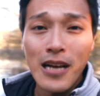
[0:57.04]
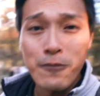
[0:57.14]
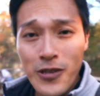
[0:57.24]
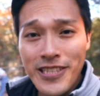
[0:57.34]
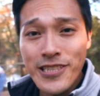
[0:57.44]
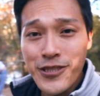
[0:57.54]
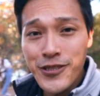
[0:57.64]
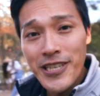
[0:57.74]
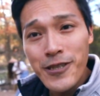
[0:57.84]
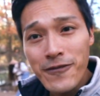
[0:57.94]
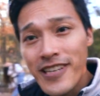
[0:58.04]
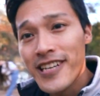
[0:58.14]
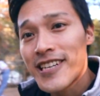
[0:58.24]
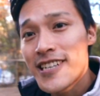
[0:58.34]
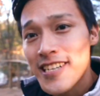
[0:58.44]
I'm with Jen over
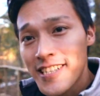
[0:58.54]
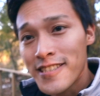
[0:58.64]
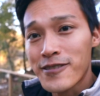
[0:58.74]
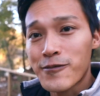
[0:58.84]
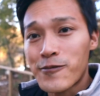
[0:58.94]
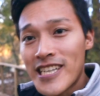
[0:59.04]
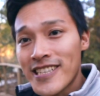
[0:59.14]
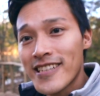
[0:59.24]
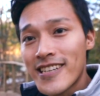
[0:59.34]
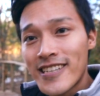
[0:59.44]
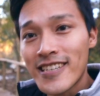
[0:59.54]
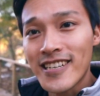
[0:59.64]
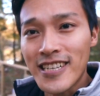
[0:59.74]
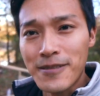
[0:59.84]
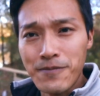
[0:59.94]
here. She's right there
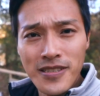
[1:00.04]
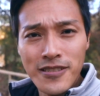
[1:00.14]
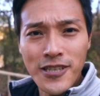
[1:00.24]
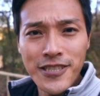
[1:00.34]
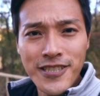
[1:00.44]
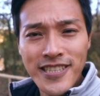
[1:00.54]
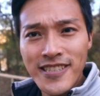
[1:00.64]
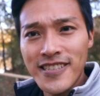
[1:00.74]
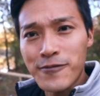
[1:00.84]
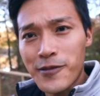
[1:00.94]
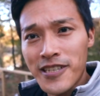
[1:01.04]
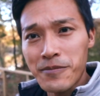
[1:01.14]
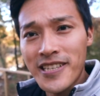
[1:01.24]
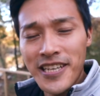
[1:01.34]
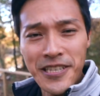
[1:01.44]
stretching because we're going to
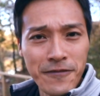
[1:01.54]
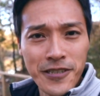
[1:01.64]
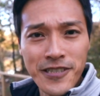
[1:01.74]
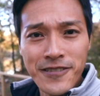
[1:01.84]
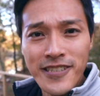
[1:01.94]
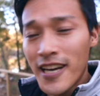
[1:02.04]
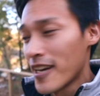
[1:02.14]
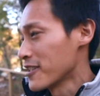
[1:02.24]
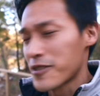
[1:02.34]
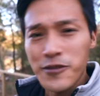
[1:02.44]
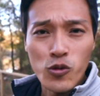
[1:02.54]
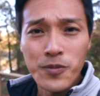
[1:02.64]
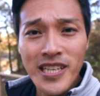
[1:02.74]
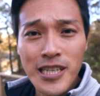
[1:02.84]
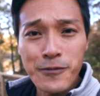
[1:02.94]
be taking photos. She's
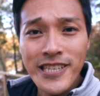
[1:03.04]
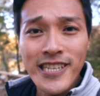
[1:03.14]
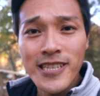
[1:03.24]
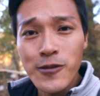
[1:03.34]
warming up right now.